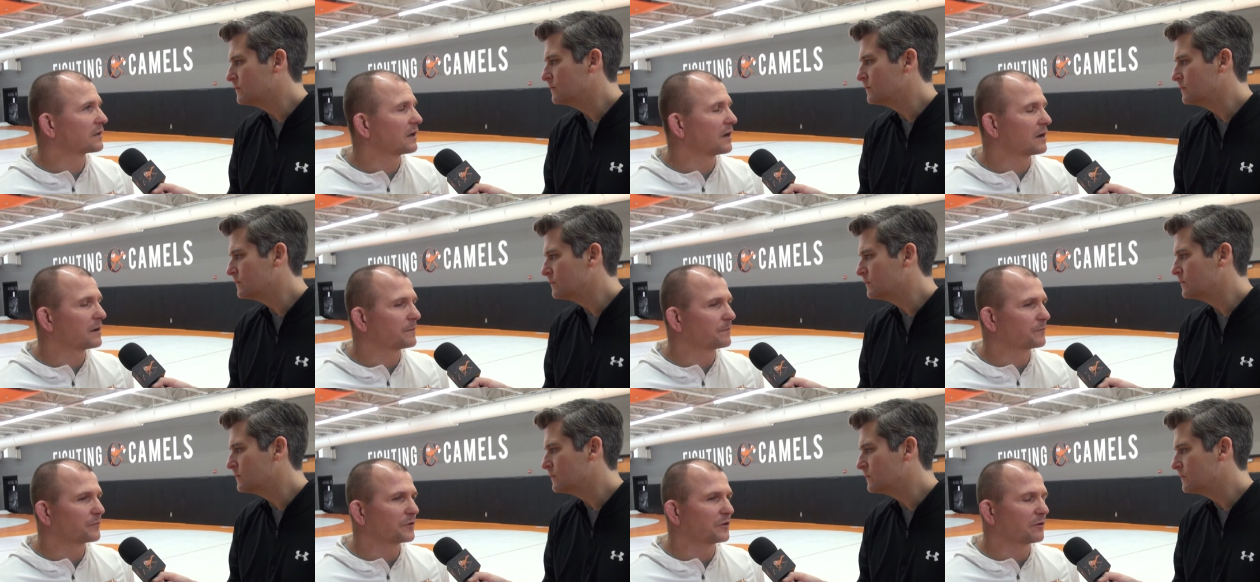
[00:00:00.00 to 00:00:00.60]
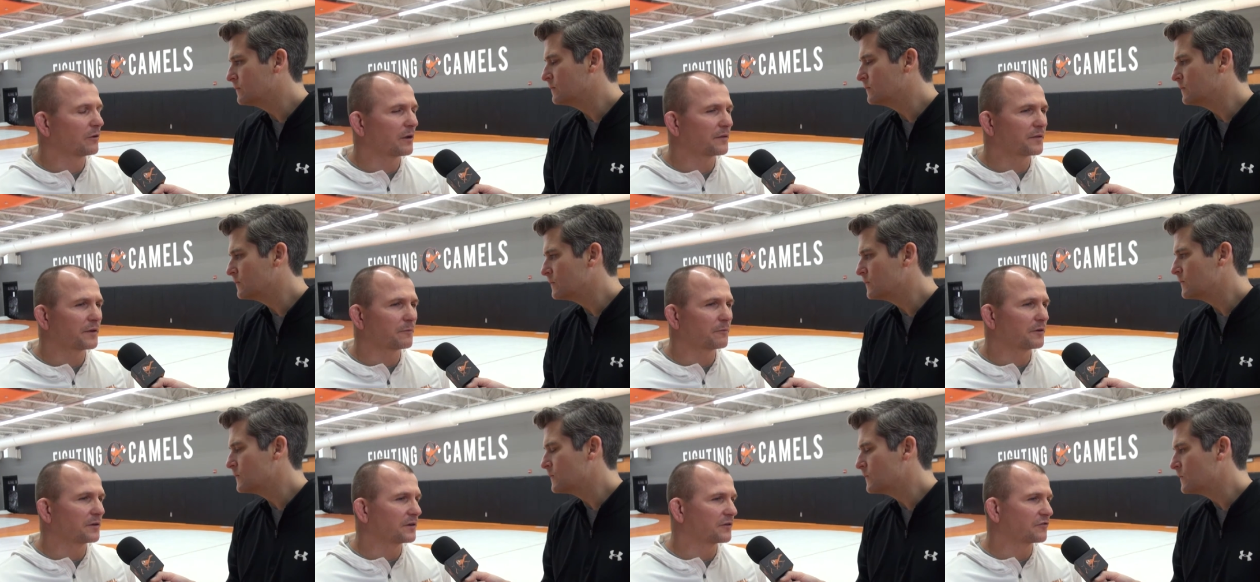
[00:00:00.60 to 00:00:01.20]
Speaker 1: Um, you know, I think
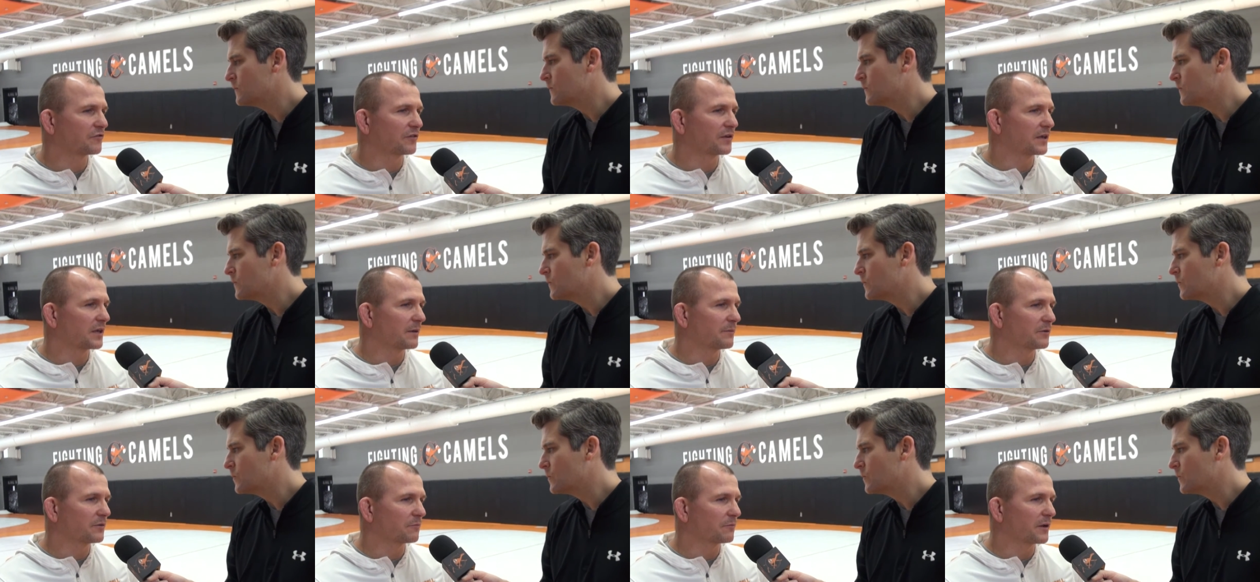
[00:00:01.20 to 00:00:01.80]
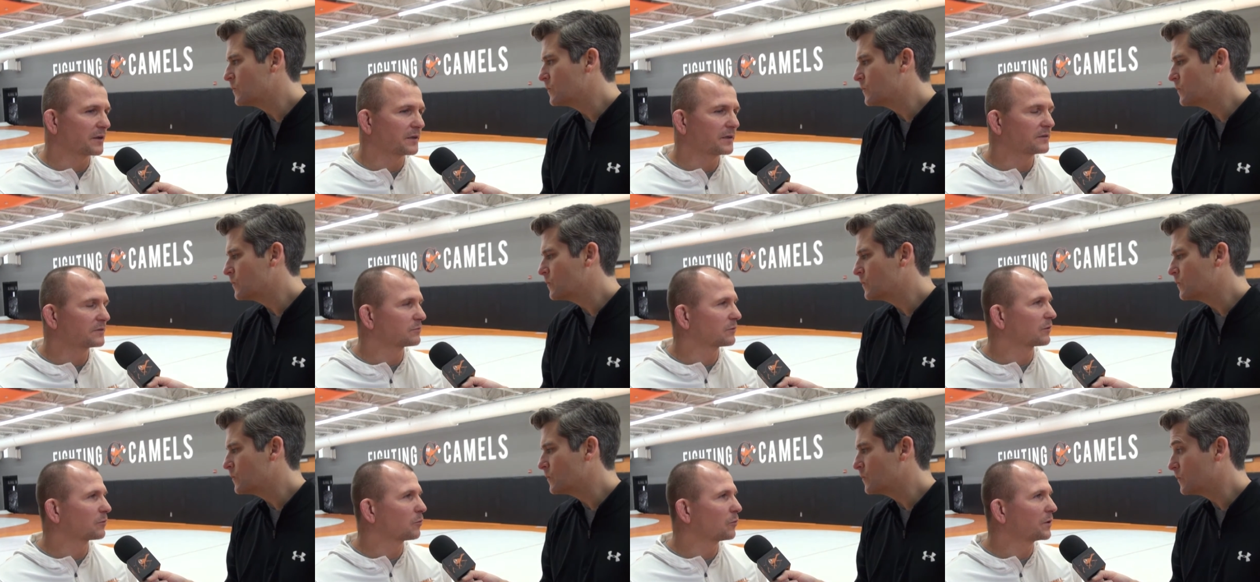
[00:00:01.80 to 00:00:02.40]
we initially came in the rankings
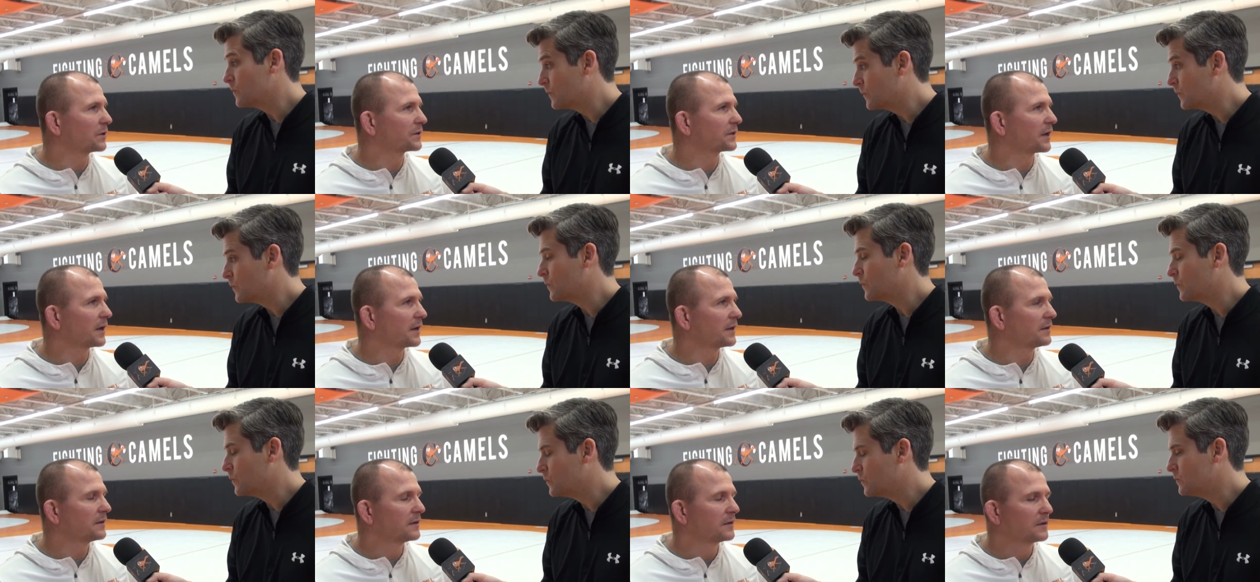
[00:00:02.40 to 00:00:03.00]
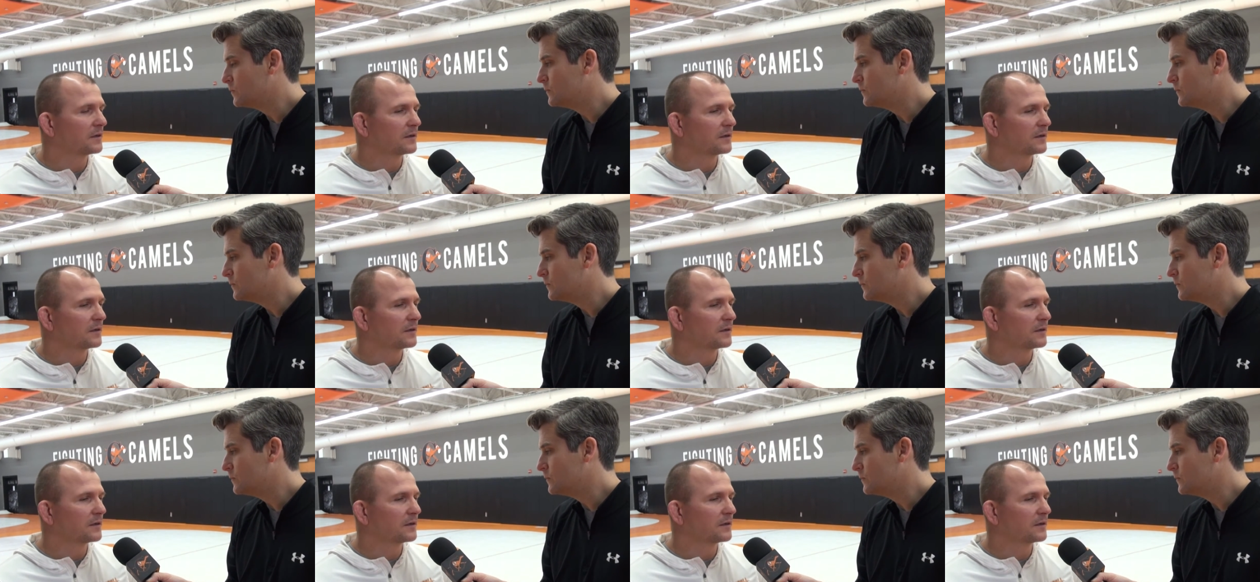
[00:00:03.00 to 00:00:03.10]
with one guy.